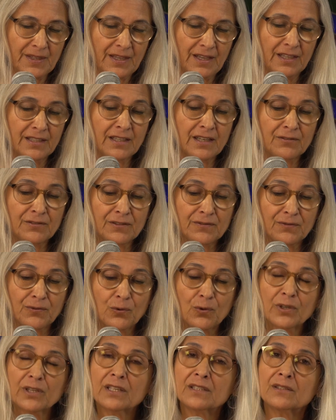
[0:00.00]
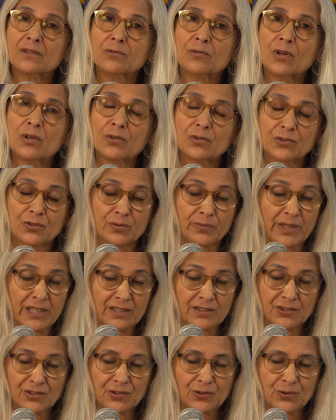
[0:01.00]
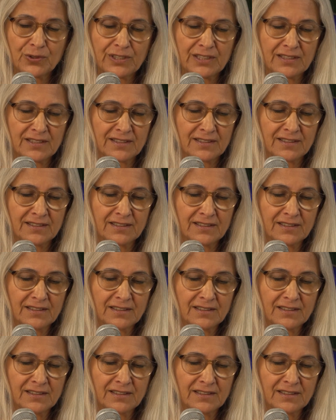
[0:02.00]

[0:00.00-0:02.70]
At every fork in the road, you make a choice.